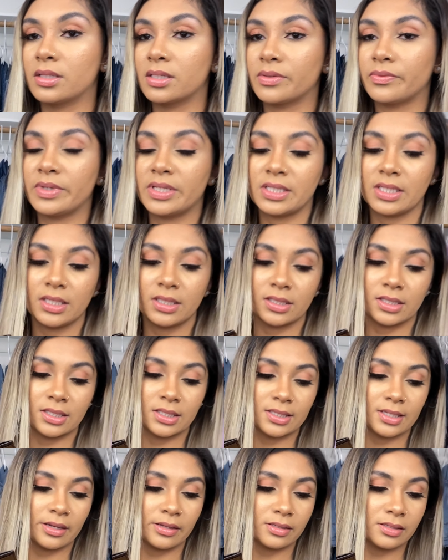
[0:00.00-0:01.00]
and receipts, it
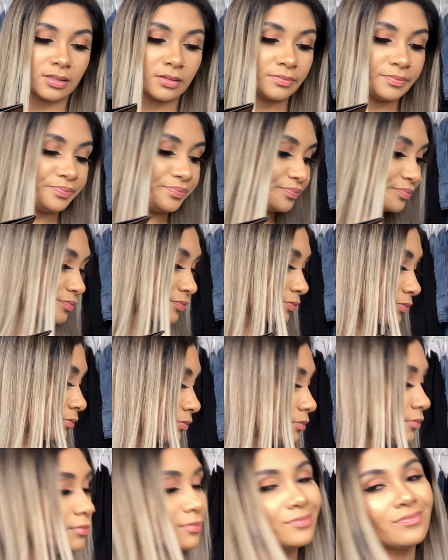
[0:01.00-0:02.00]
says.
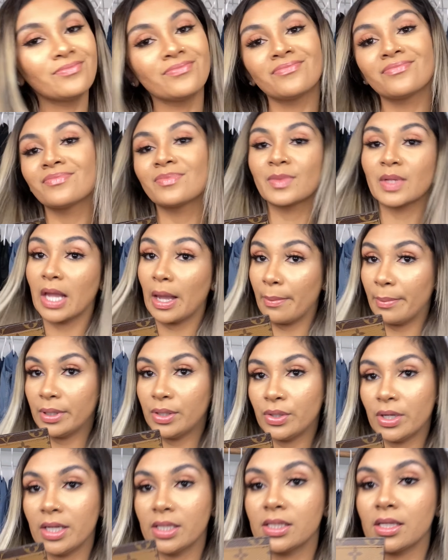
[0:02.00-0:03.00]
But you
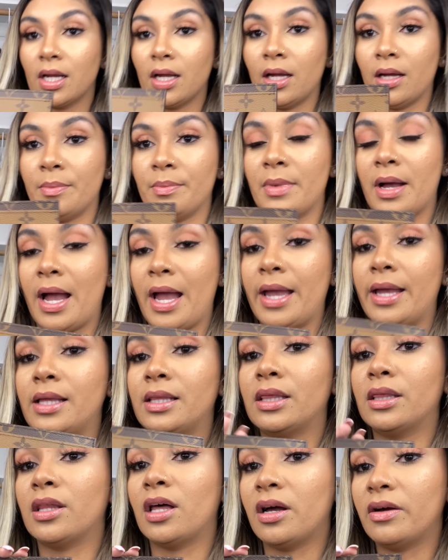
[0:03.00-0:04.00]
guys, I
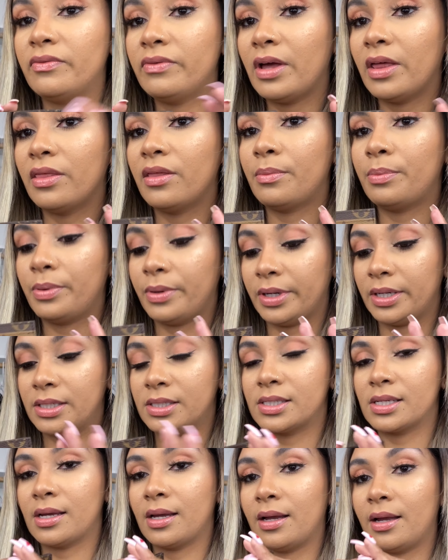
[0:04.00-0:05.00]
love the
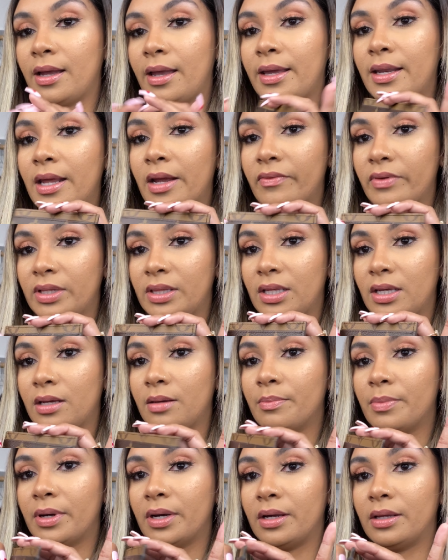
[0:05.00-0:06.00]
print and everything,
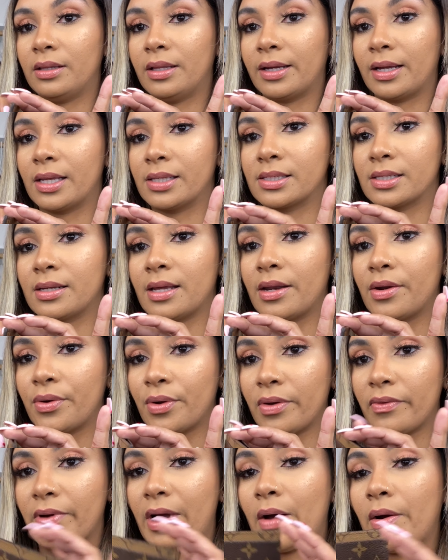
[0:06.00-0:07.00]
but like I said, I don't
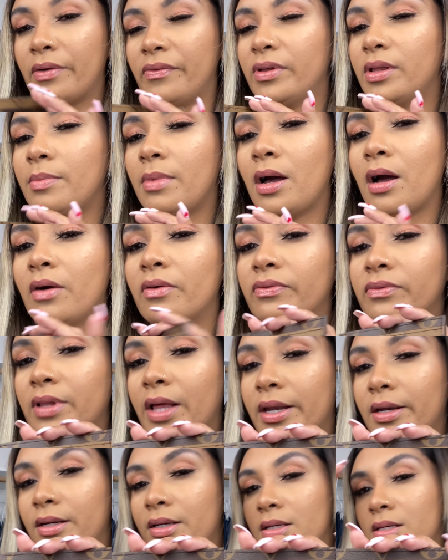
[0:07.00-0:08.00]
know how I feel about how
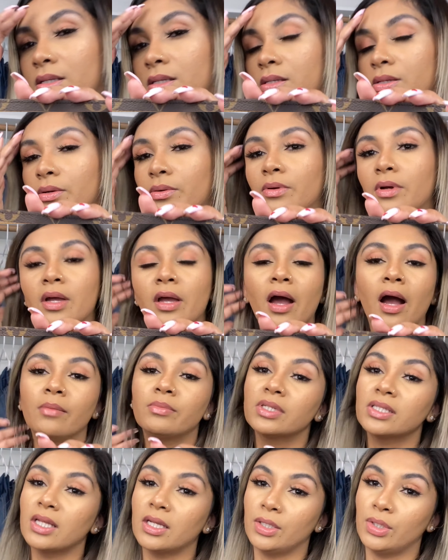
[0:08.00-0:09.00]
flat it is. So I'm
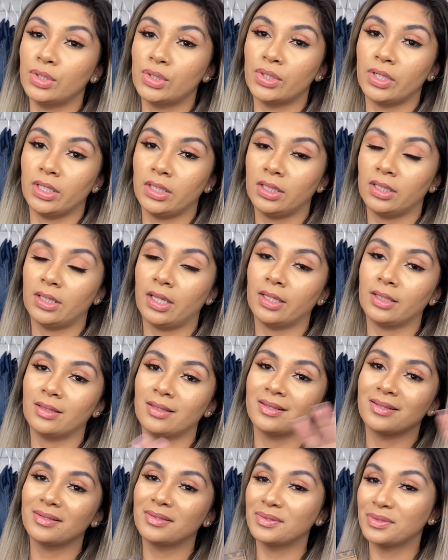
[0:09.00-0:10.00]
just not used to anything like
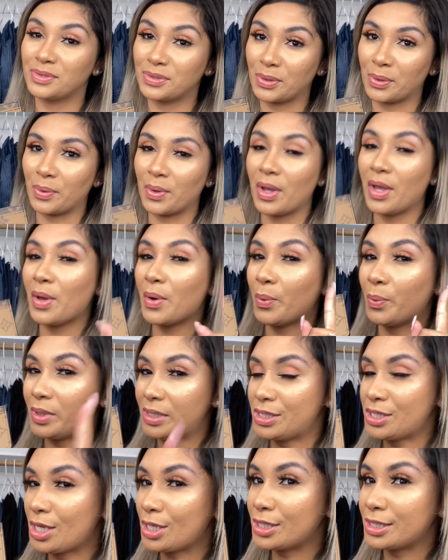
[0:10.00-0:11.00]
this. So we
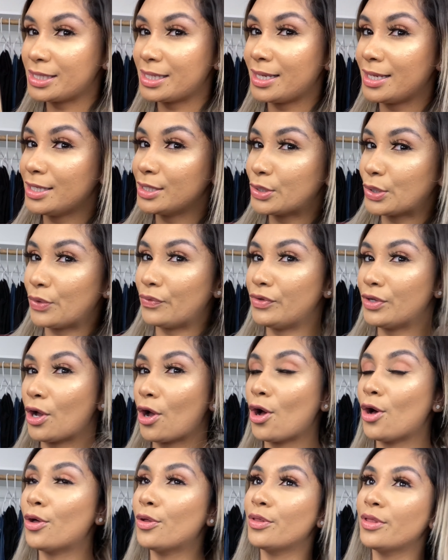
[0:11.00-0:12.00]
shall see. So if
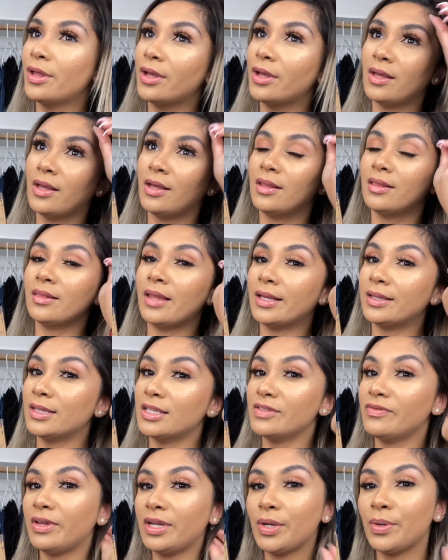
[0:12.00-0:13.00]
y'all like
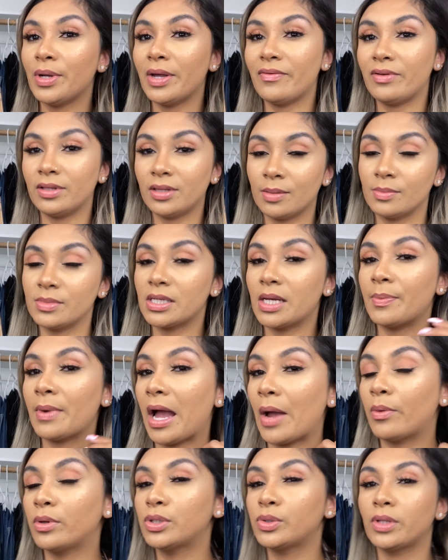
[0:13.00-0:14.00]
this video, give it a thumbs up. I
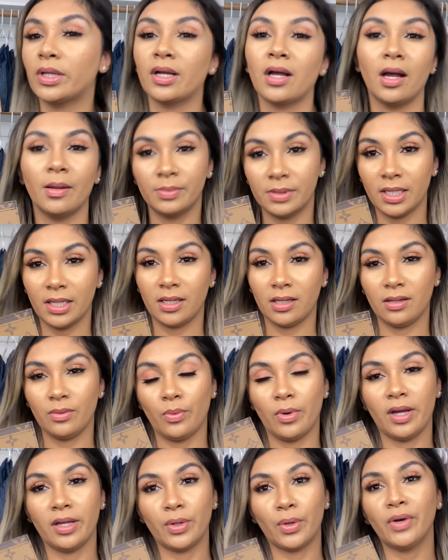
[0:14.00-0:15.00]
will do like an updated
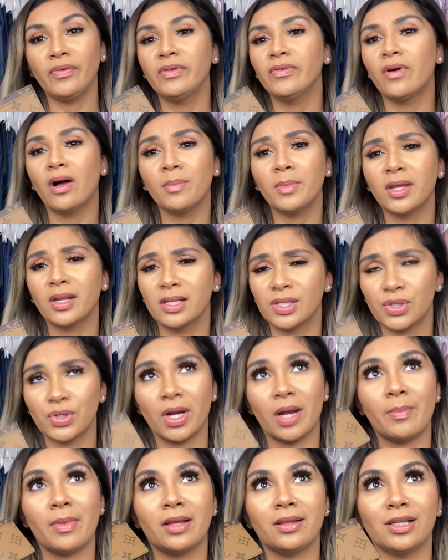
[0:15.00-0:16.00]
one, or if you follow me on
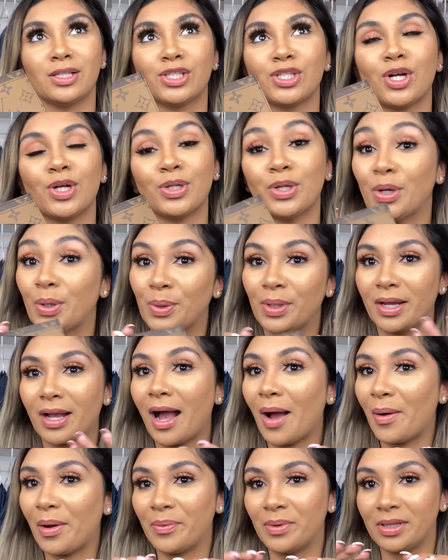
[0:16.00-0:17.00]
Instagram, I'll let y'all know like
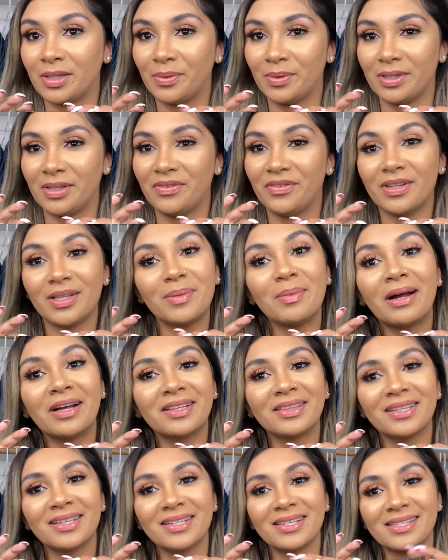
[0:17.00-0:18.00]
how I really, really feel about
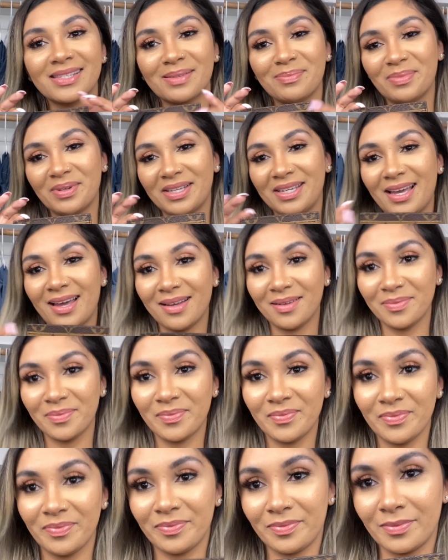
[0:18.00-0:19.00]
this. But yeah,
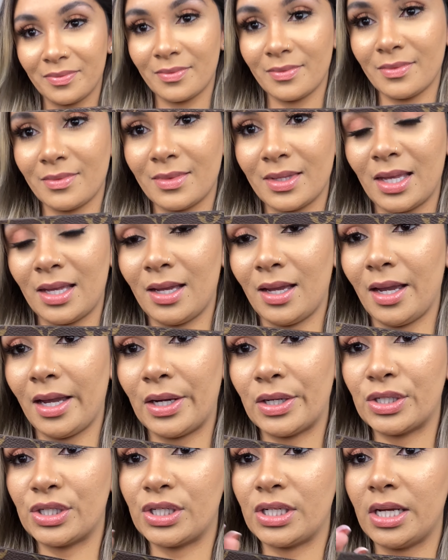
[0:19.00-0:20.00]

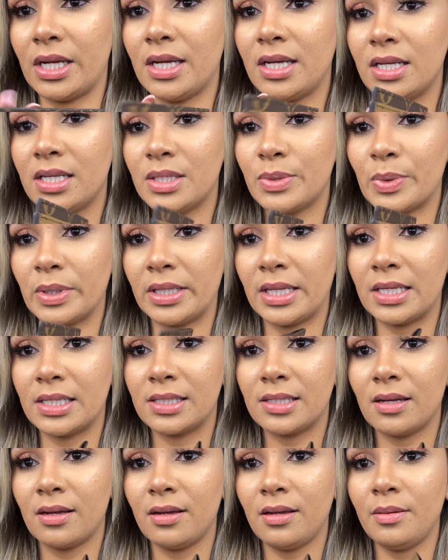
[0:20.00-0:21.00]
here she is one last
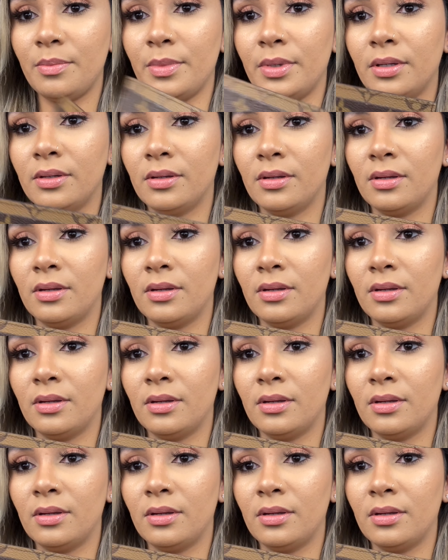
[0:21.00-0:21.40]
time.